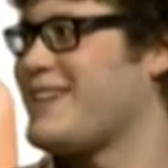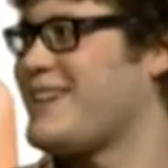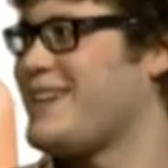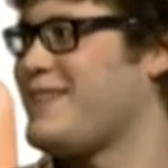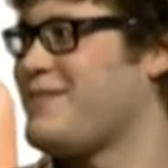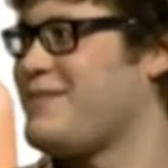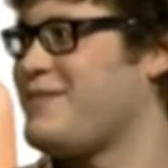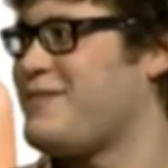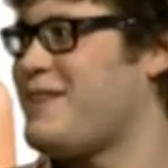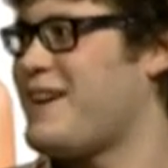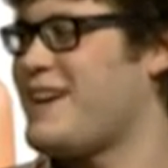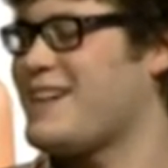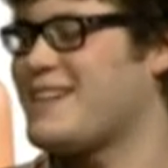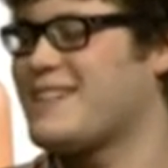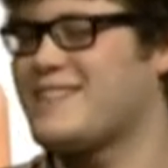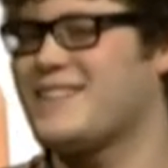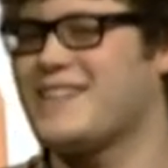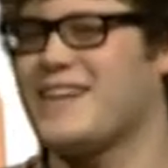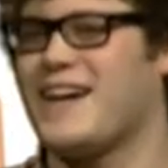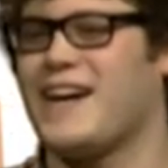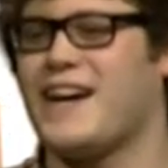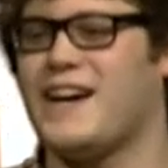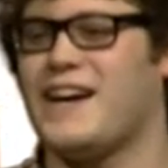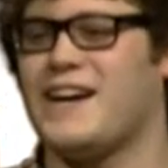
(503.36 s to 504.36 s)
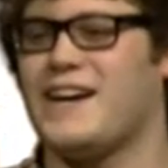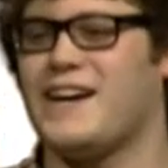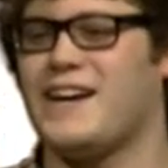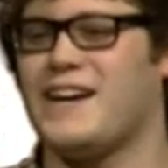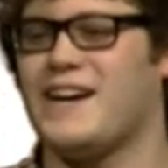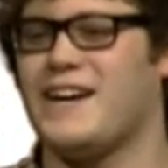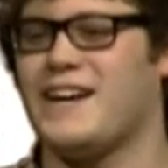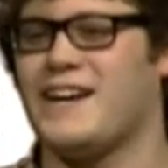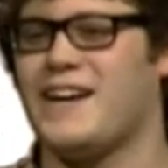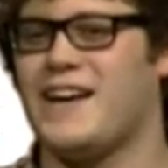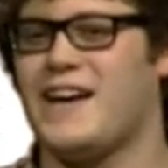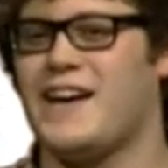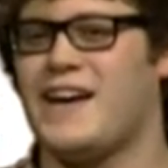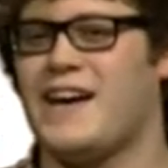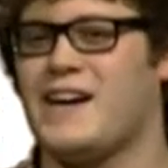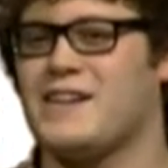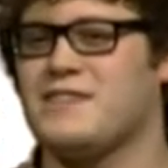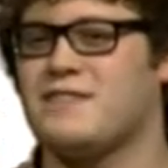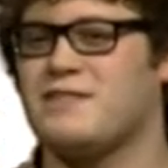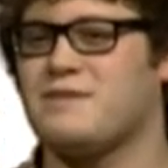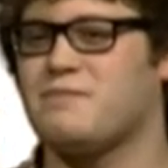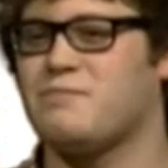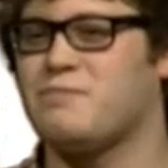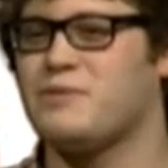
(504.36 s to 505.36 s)
in fact. A
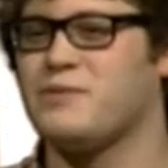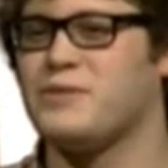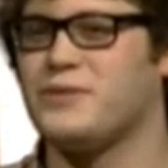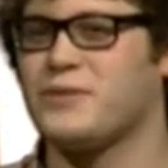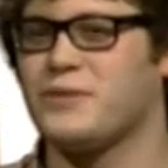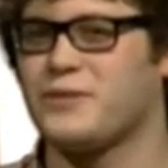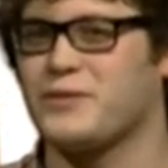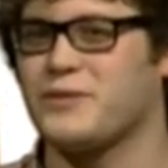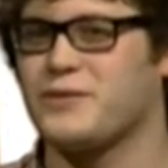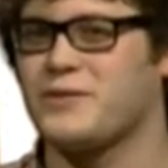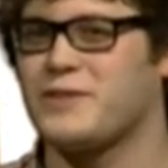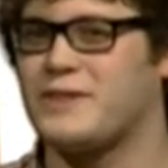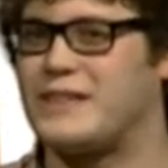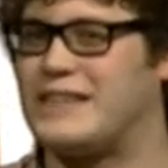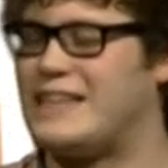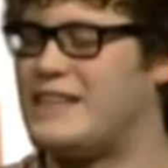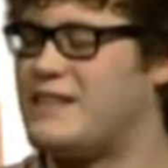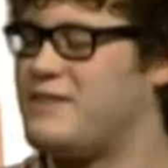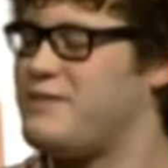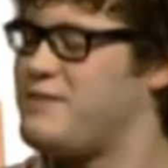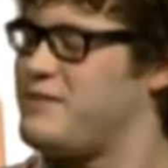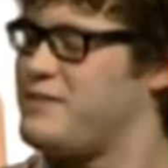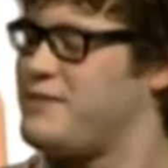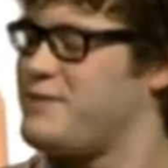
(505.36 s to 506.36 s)
spnoof.